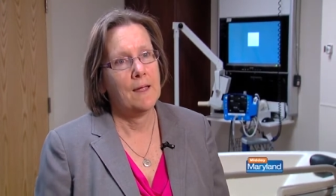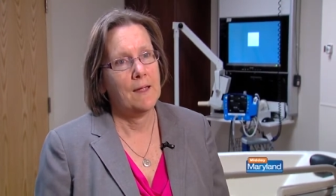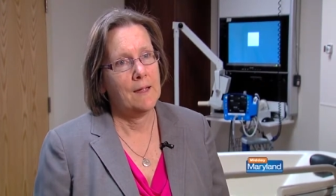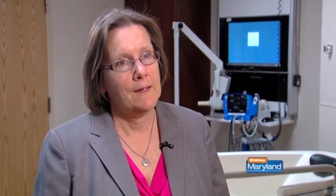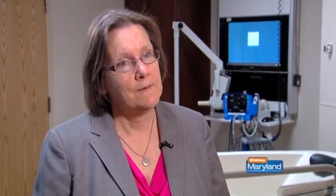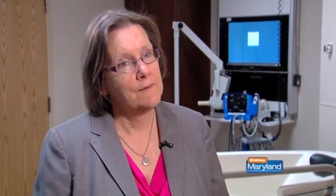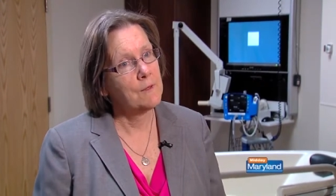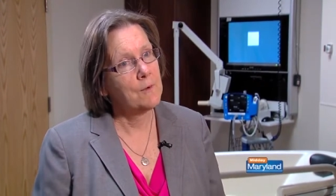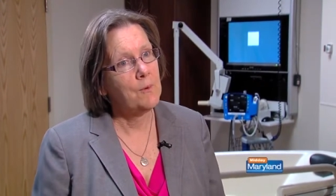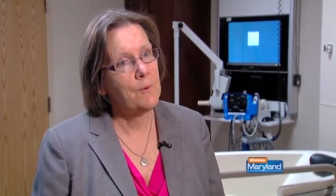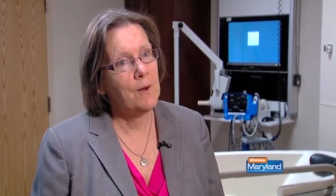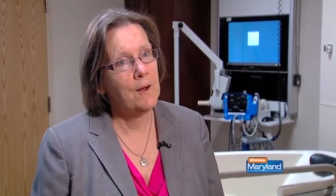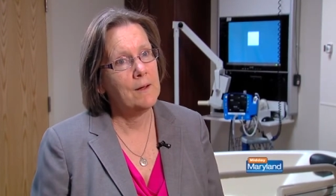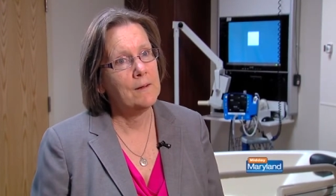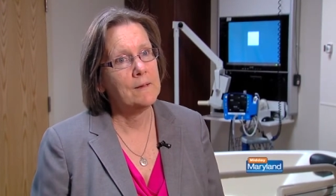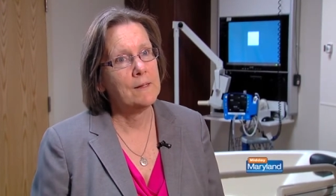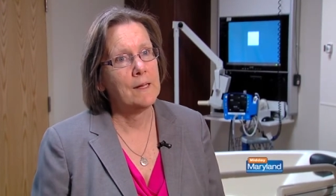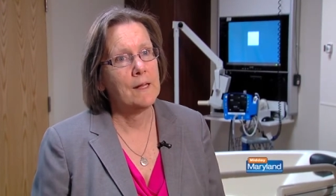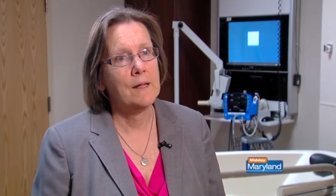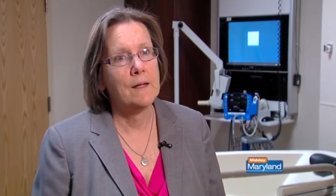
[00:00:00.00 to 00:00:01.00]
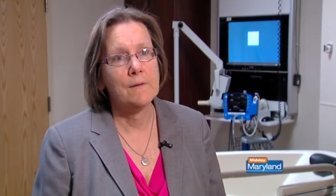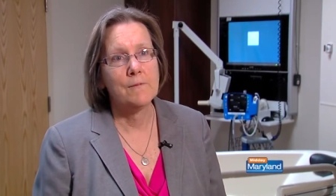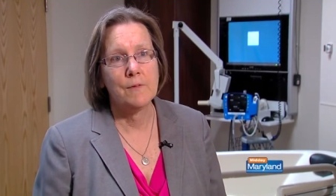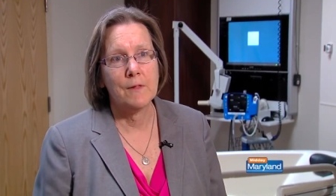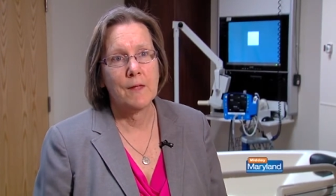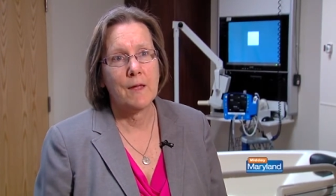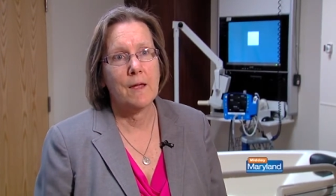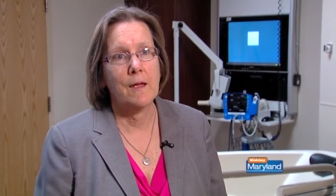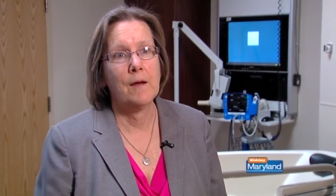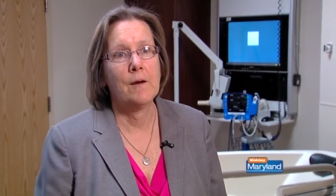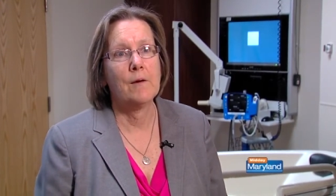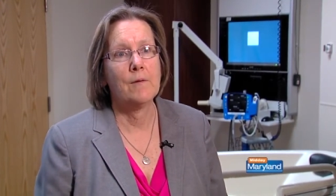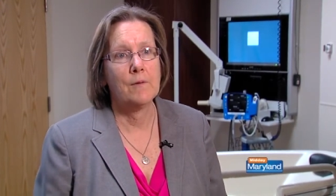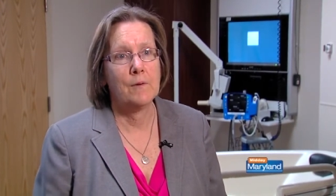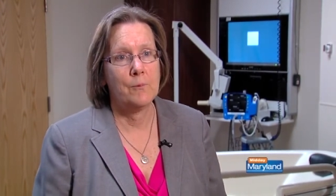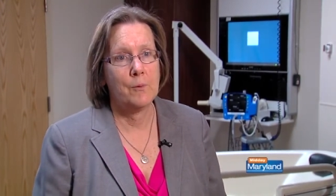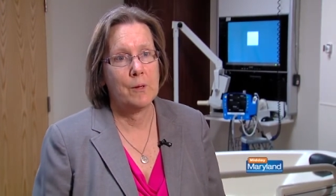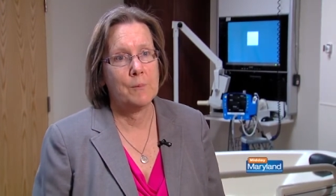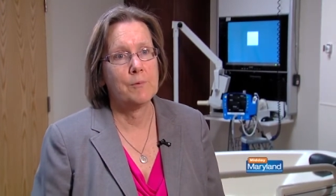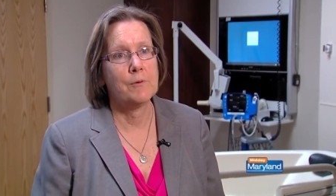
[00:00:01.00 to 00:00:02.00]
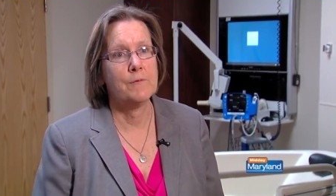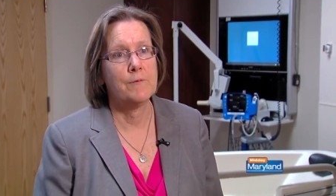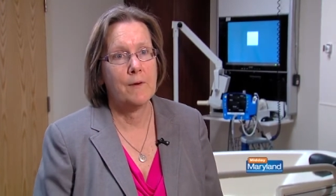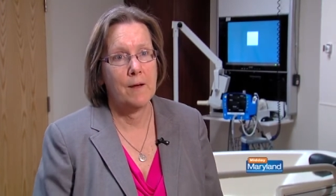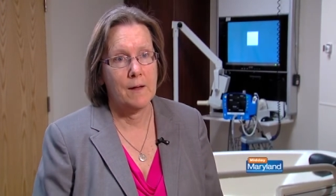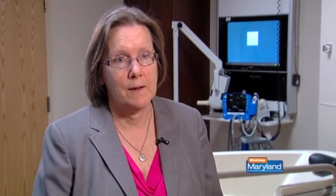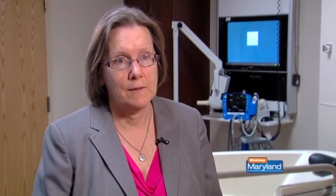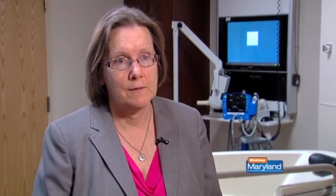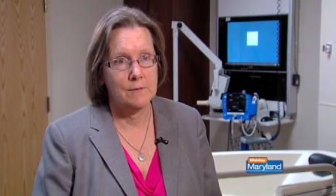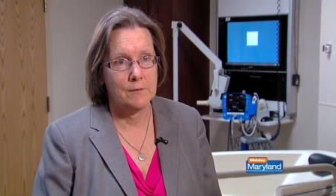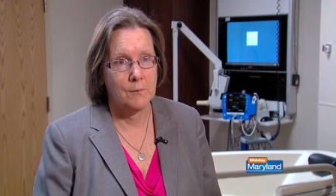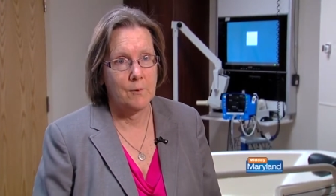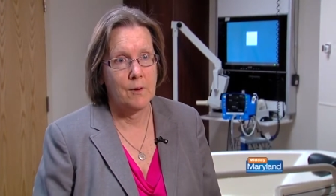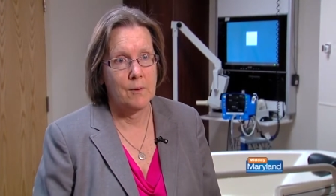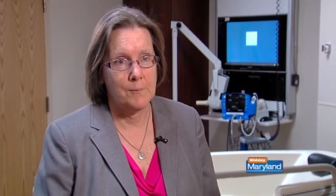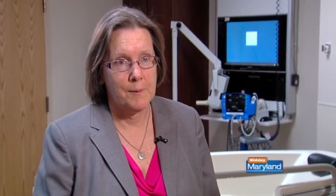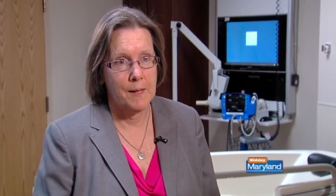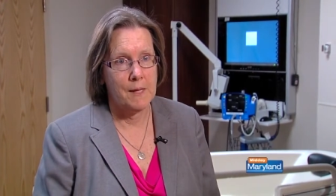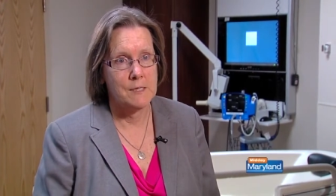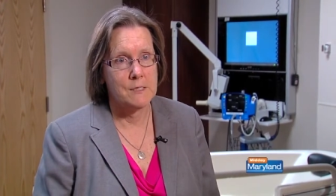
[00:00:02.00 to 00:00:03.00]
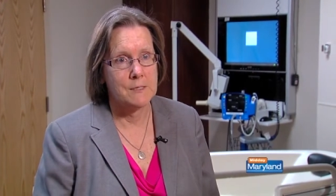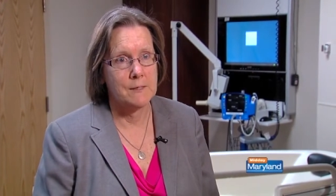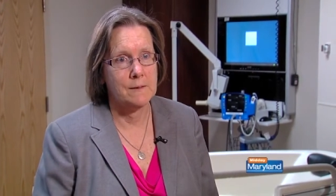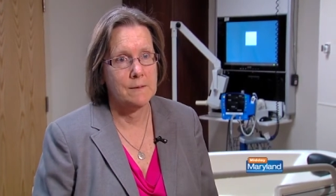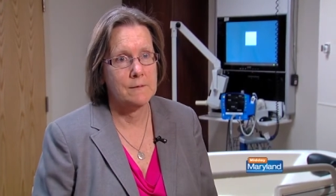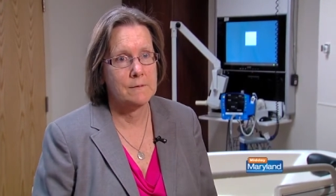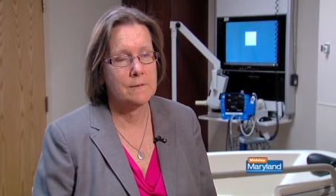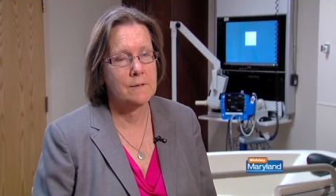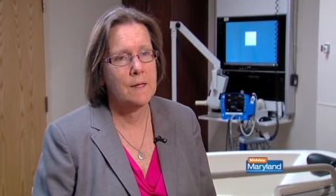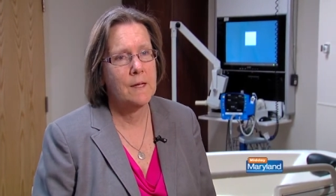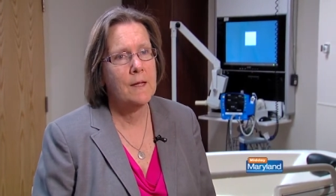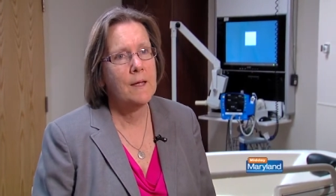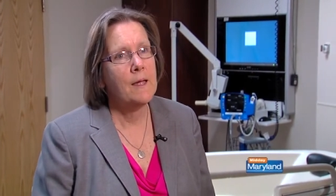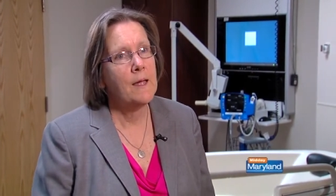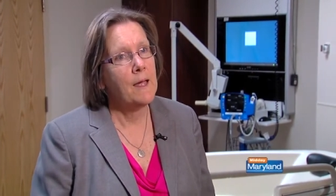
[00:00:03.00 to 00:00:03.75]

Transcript: and the quality of the care that we provide to our patients.